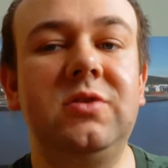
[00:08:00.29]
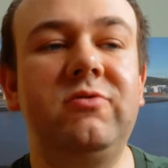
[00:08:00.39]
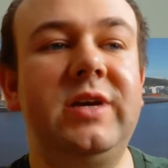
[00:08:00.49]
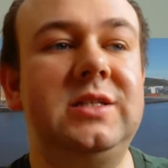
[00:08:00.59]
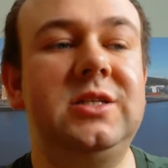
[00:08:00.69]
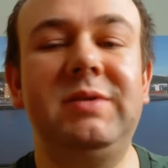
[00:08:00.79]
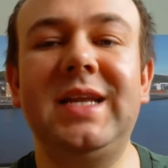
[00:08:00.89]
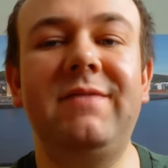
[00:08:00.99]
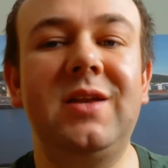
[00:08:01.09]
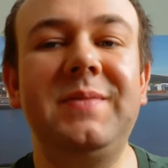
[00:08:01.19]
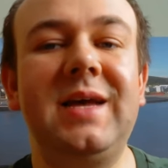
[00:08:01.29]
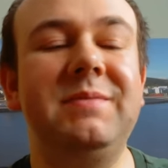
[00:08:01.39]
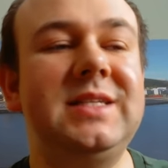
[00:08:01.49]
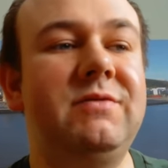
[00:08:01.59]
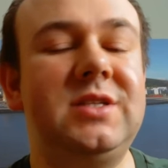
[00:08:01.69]
on the grid. So we're never going to
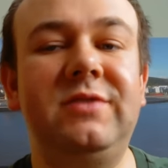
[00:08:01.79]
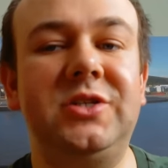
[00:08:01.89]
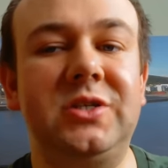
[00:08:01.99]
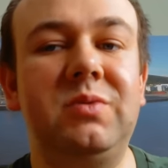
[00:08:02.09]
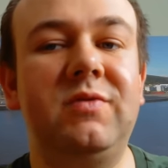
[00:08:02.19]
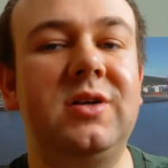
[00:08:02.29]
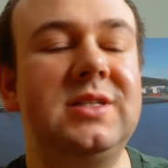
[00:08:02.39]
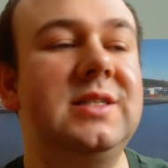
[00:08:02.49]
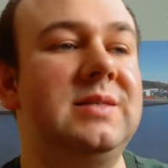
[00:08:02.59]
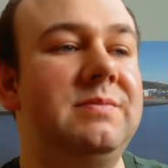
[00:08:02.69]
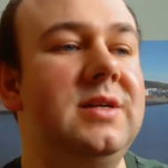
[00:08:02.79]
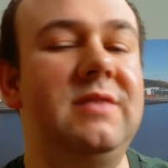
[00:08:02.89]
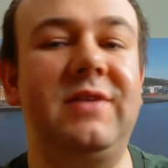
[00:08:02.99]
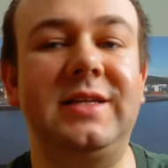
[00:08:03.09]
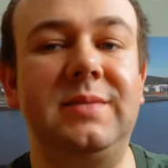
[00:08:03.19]
become self-sufficient with our system,
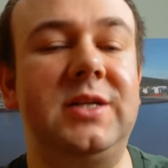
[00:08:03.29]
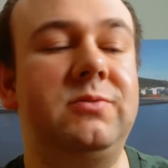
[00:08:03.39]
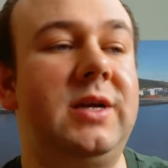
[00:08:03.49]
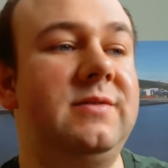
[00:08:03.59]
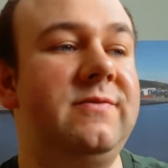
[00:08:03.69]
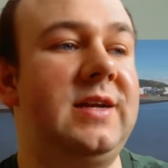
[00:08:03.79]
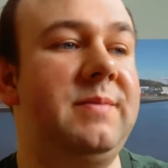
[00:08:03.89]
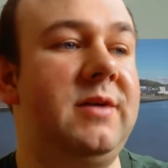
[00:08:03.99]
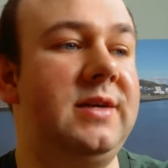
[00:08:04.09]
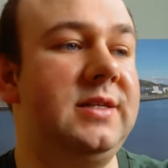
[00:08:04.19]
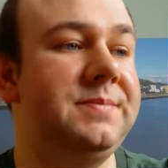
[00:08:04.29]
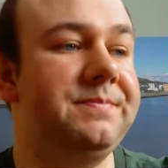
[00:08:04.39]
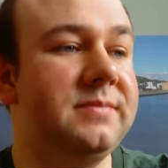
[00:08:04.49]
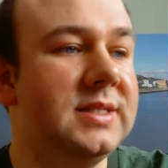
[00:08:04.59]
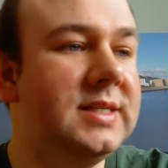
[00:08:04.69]
I think, is the best way to think about this.
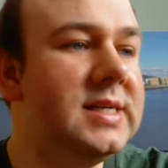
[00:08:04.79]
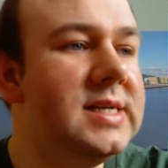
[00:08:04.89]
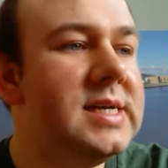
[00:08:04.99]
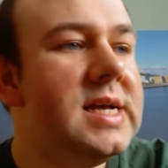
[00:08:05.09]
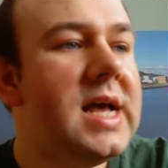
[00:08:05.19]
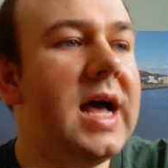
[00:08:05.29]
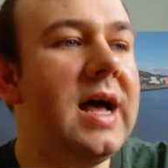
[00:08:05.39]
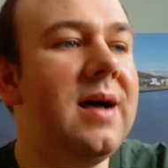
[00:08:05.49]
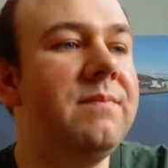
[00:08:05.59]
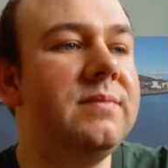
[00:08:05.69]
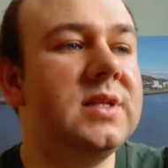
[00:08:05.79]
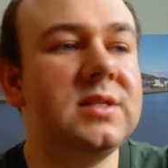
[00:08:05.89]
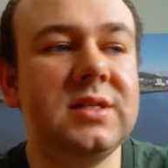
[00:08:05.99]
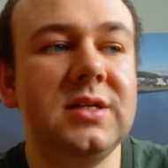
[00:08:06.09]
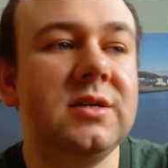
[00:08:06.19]
Um,
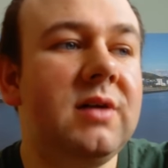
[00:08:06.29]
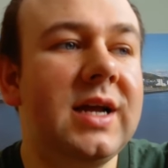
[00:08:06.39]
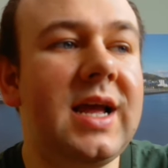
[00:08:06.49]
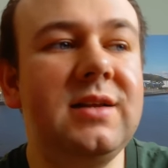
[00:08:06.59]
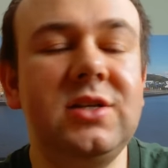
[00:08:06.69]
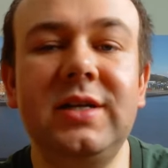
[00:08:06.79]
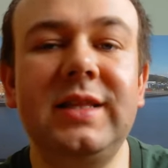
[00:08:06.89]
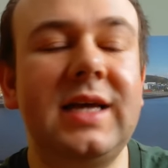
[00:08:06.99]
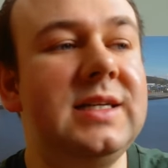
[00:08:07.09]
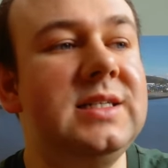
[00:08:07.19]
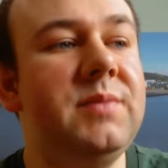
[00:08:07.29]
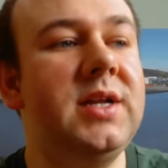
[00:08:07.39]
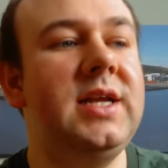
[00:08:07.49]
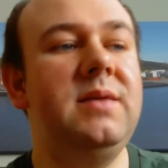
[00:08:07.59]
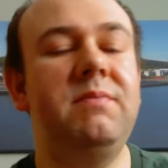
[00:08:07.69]
so again, turning that into
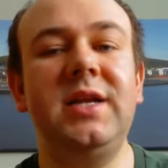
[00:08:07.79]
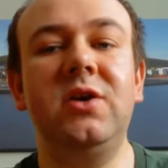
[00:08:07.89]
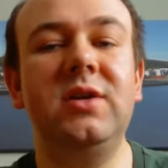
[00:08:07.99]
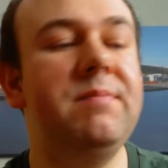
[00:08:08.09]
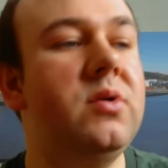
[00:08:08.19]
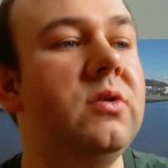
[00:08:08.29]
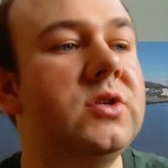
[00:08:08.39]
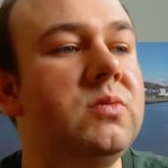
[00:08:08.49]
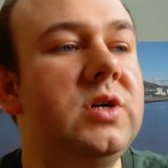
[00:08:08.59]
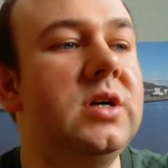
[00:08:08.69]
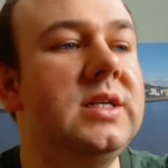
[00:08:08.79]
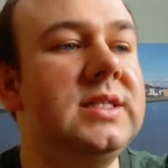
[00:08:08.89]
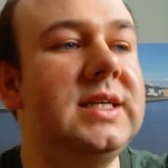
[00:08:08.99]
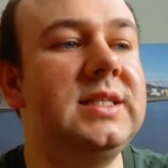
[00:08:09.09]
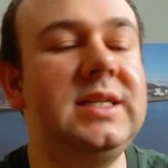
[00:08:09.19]
money, money on import
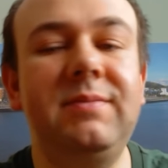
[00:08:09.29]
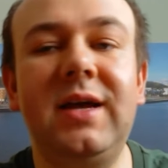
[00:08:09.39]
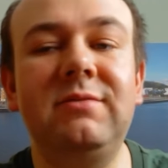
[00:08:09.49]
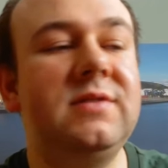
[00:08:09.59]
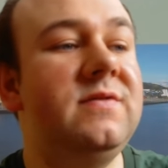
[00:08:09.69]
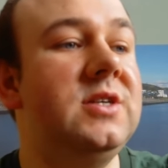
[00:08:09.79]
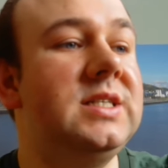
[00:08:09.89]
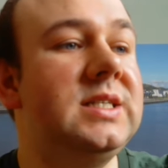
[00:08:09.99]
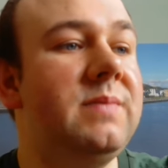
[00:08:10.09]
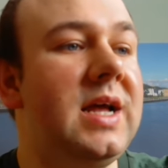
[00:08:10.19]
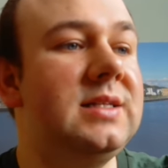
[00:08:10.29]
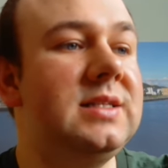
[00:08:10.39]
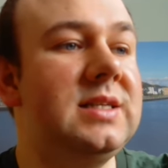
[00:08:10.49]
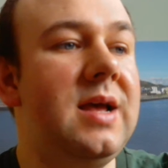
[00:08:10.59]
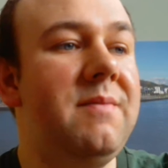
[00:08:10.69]
was sixteen pounds and thirteen
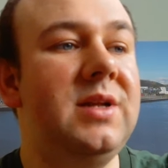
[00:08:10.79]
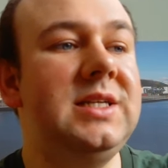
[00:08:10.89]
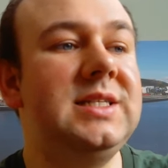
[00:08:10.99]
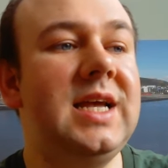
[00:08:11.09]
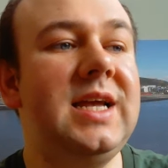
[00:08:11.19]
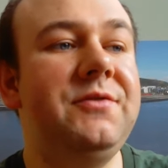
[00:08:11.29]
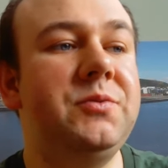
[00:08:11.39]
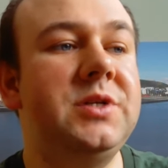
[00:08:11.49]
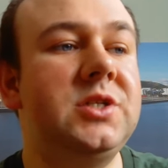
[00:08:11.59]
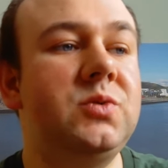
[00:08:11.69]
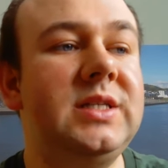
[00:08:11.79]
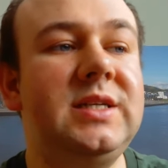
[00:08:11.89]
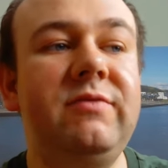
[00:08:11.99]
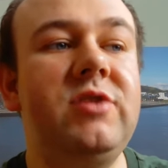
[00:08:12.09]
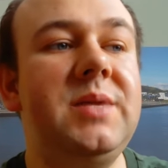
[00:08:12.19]
pence, money saved was
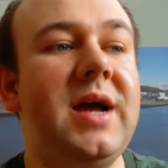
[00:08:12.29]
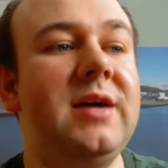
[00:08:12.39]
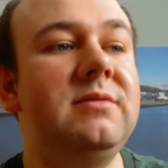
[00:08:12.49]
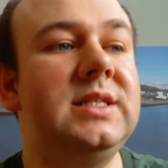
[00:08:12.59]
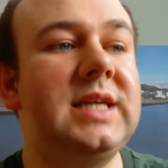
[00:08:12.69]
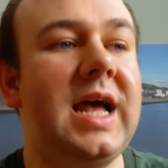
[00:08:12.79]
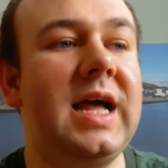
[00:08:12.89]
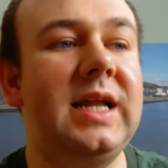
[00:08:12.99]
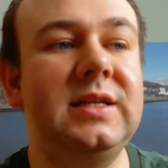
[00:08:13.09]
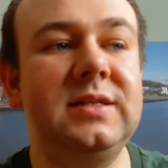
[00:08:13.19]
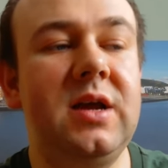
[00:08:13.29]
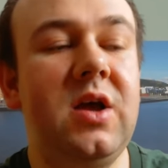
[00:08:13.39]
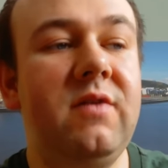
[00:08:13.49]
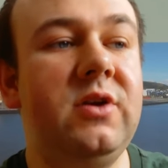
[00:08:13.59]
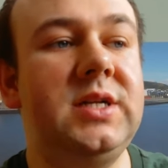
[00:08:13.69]
twenty-three pounds and
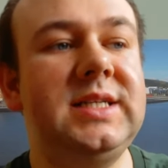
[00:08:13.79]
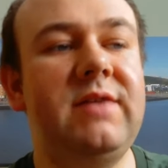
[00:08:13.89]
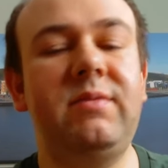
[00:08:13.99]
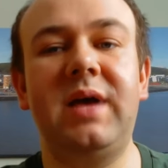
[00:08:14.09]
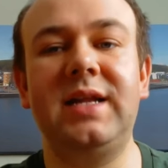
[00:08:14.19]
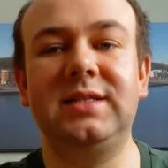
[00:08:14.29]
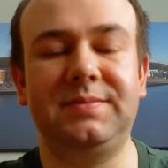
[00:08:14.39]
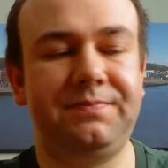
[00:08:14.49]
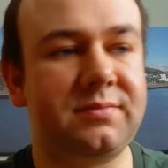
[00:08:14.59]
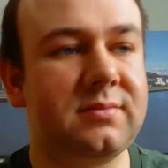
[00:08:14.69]
thirty-seven pence,